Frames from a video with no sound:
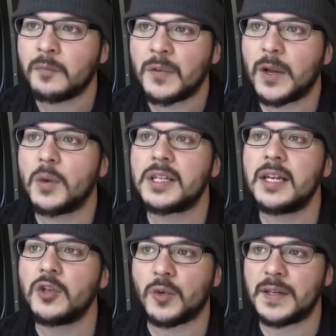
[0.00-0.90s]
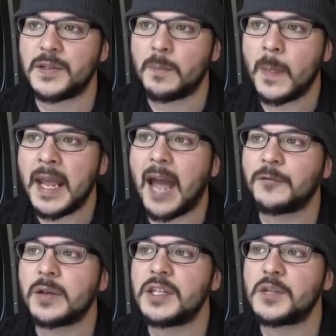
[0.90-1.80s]
There was an increase
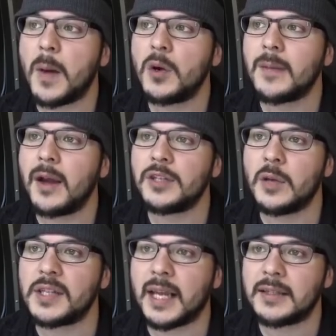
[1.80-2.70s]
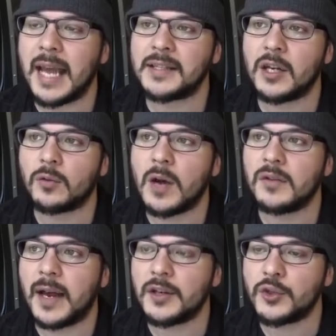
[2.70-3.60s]
after he spoke about using it as a
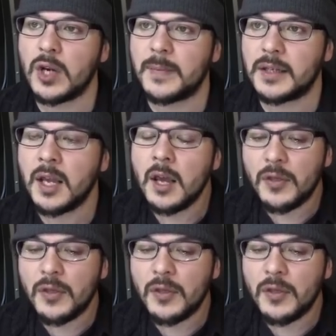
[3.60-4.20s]
coronavirus treatment.